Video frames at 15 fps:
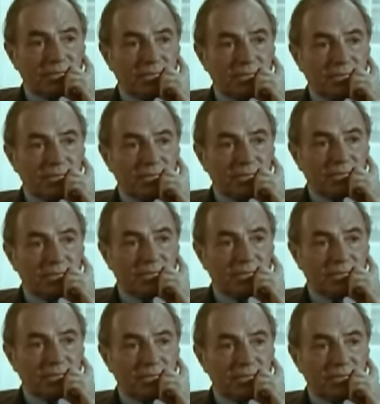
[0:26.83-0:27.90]
Was that, I think it was
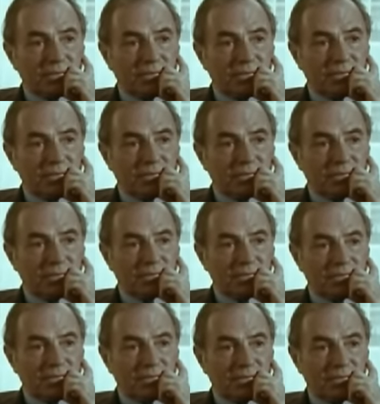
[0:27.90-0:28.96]
probably the only film he ever
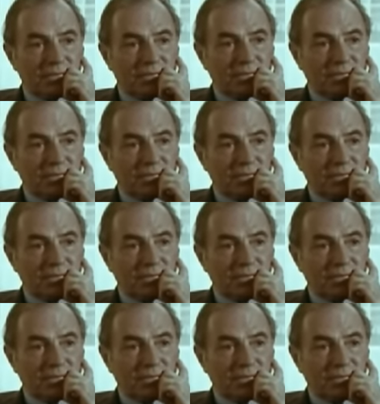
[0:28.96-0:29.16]
made, was it?